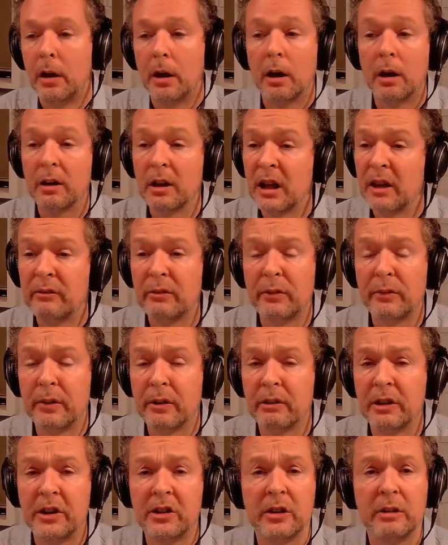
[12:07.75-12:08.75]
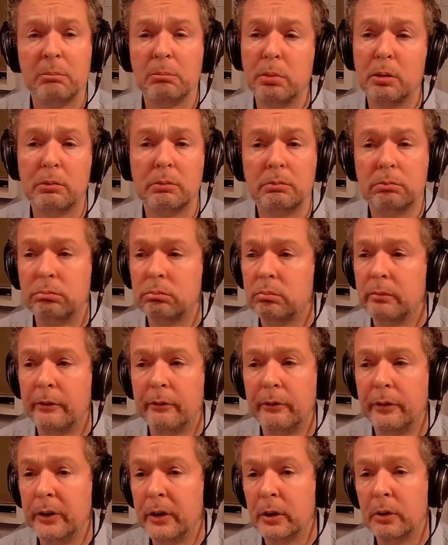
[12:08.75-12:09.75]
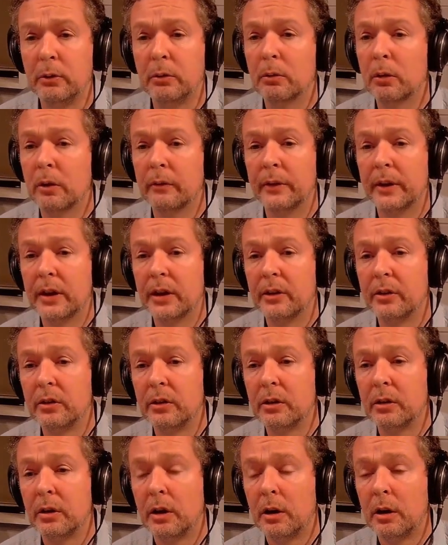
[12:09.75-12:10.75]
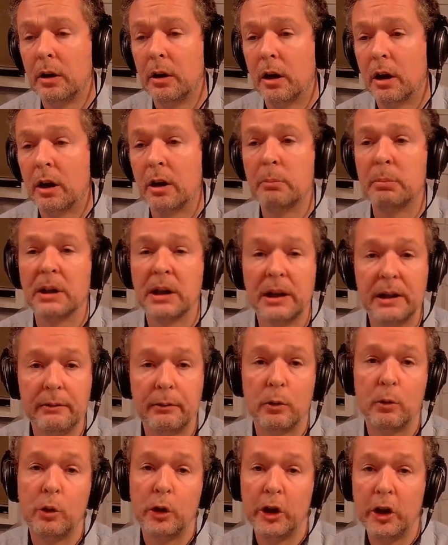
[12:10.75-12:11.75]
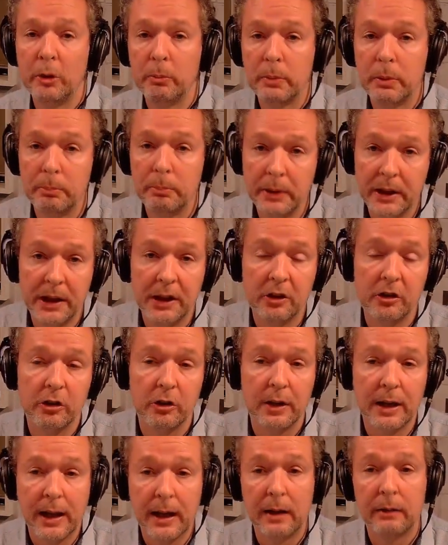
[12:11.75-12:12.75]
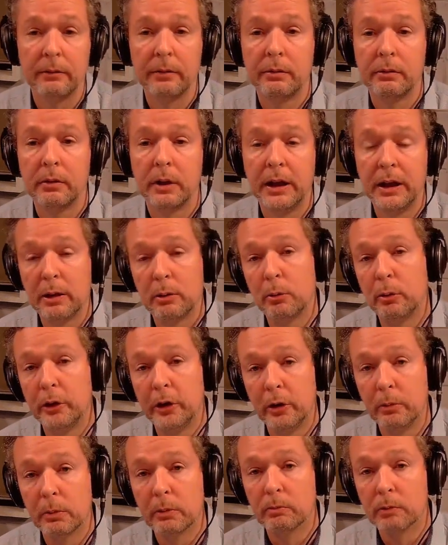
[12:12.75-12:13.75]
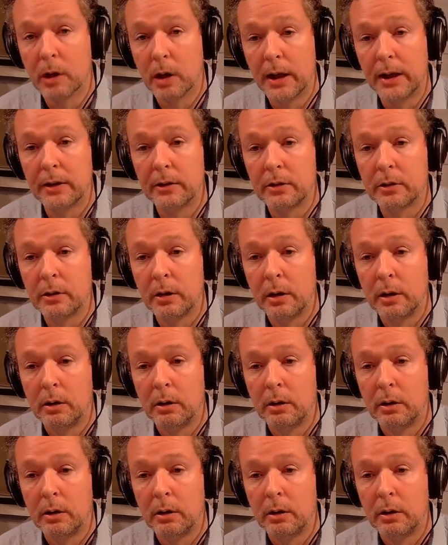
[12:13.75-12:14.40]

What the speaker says: I have a very simple view of this. I believe all human beings should have equal human rights.